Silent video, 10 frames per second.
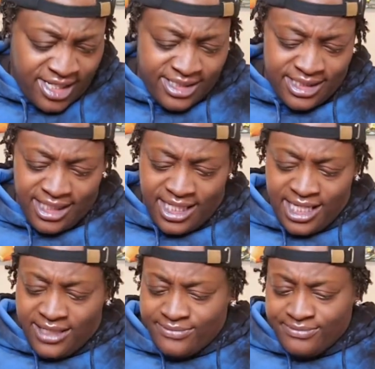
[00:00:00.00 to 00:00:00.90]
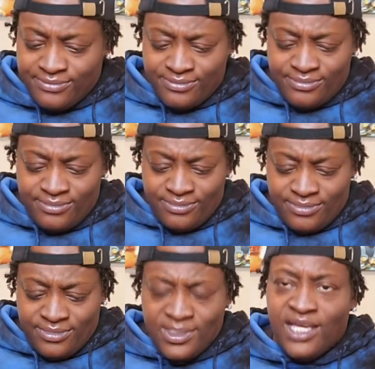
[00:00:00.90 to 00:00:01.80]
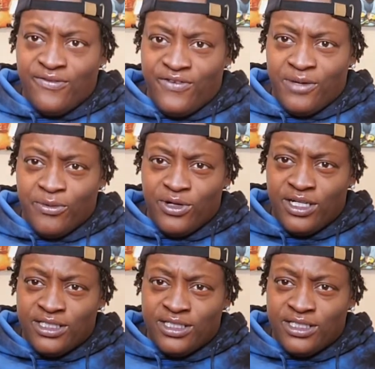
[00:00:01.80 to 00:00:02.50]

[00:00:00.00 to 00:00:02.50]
to get in February.